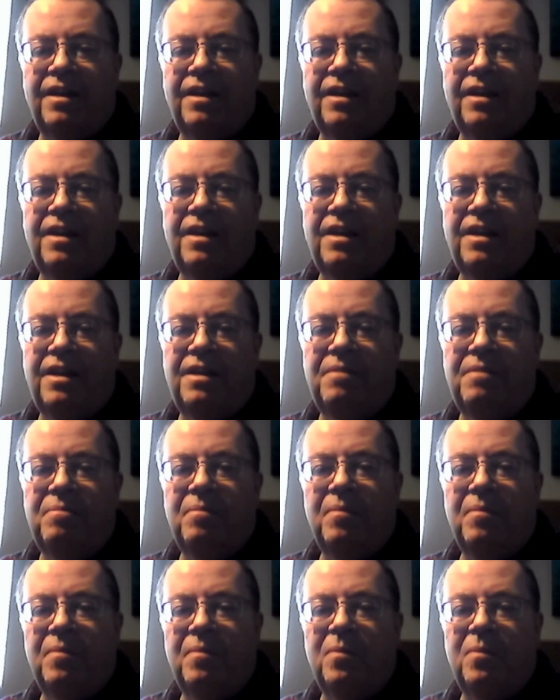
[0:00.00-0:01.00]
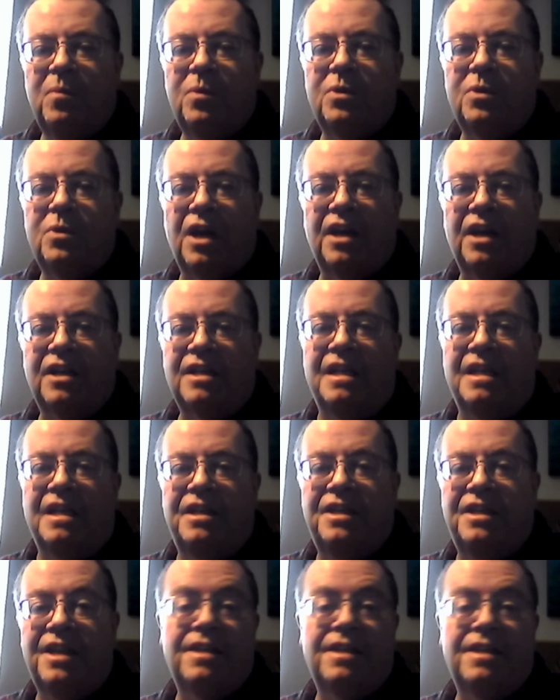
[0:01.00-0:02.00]
he was actually
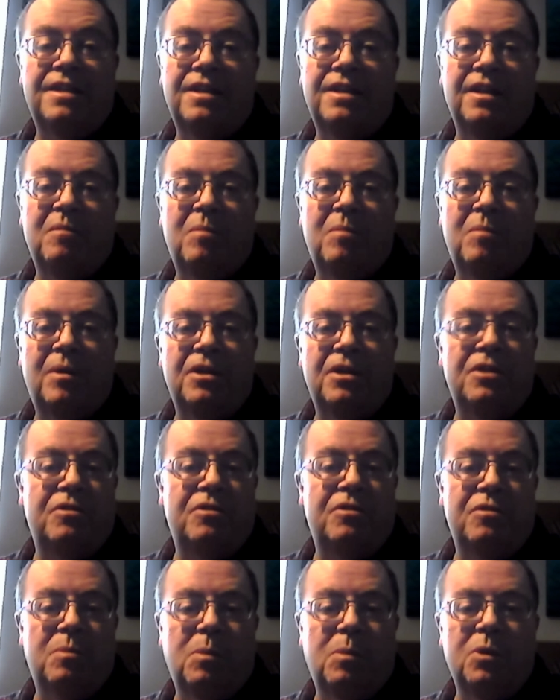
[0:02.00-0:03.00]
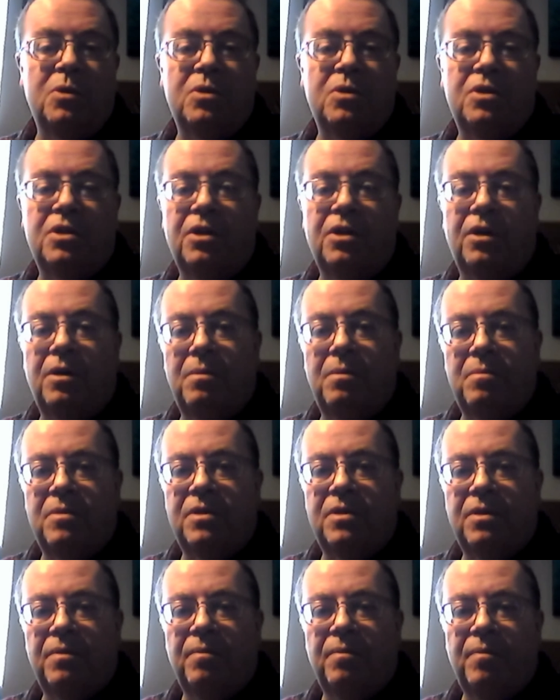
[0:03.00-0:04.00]
testing police response
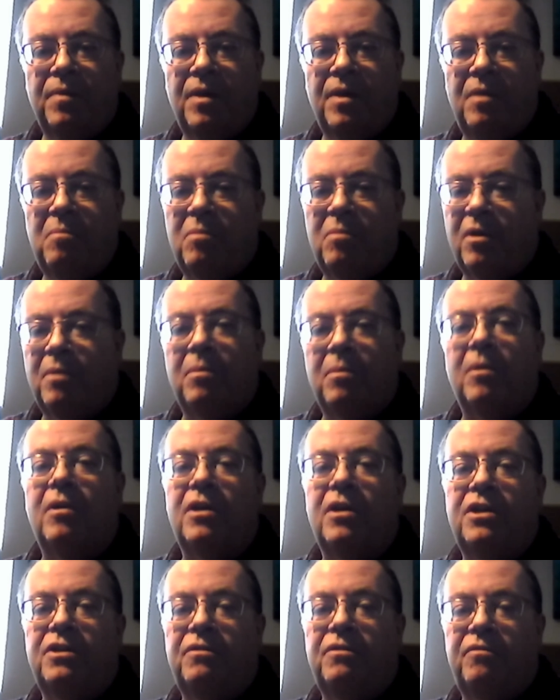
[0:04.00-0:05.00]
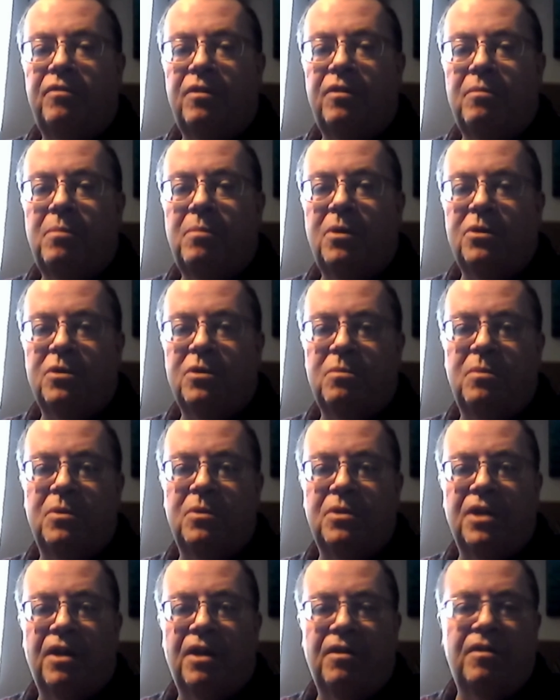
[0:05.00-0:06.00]
times in preparation for a possible
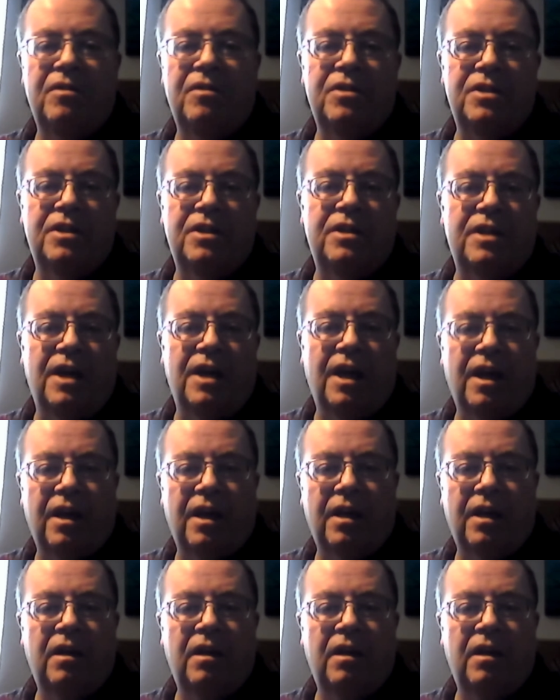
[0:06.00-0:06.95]
terrorist attack.